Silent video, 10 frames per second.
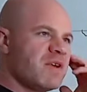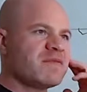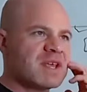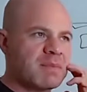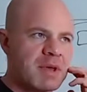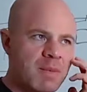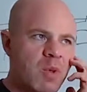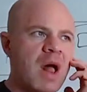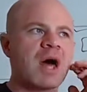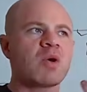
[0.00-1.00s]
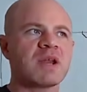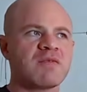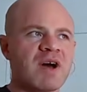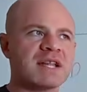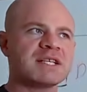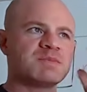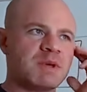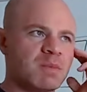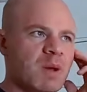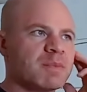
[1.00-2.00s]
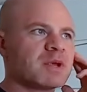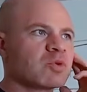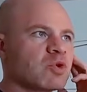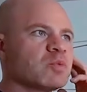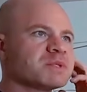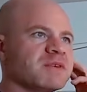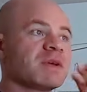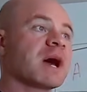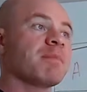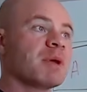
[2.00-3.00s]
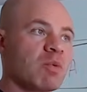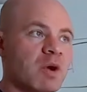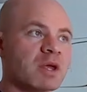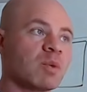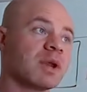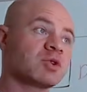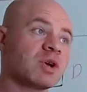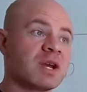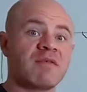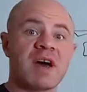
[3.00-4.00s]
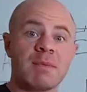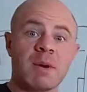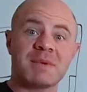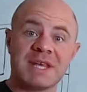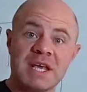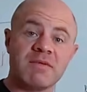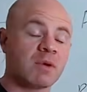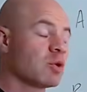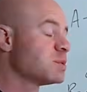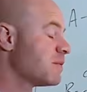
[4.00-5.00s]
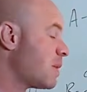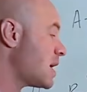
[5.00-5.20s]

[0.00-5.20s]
15 people. How do I divide these people up into groups? If you got mitt work, you want to try to divide them up into even groups if